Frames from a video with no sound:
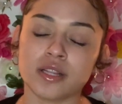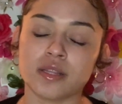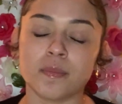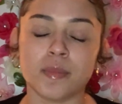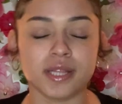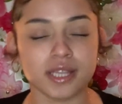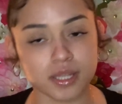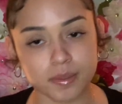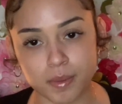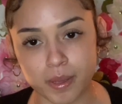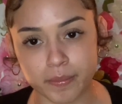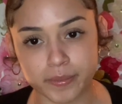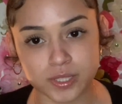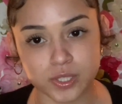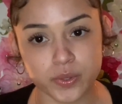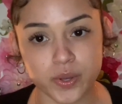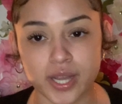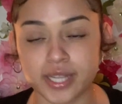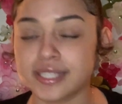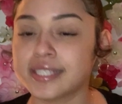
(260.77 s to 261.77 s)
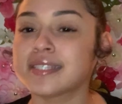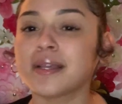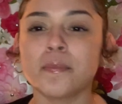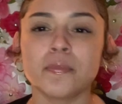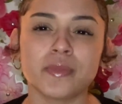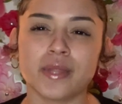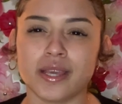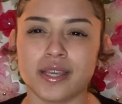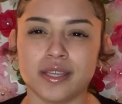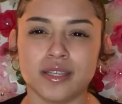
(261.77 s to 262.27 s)
or the monthly payment's too high,
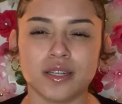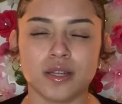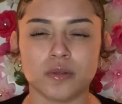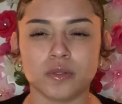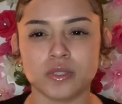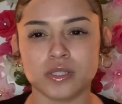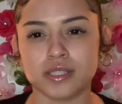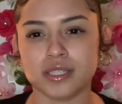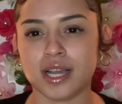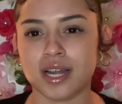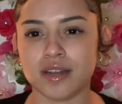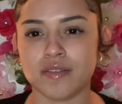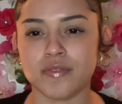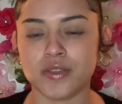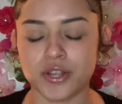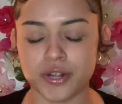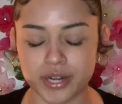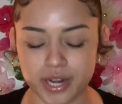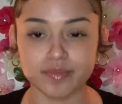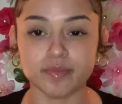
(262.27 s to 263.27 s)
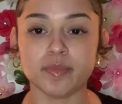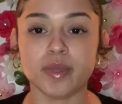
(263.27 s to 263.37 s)
something, you know, you just gotta figure it out.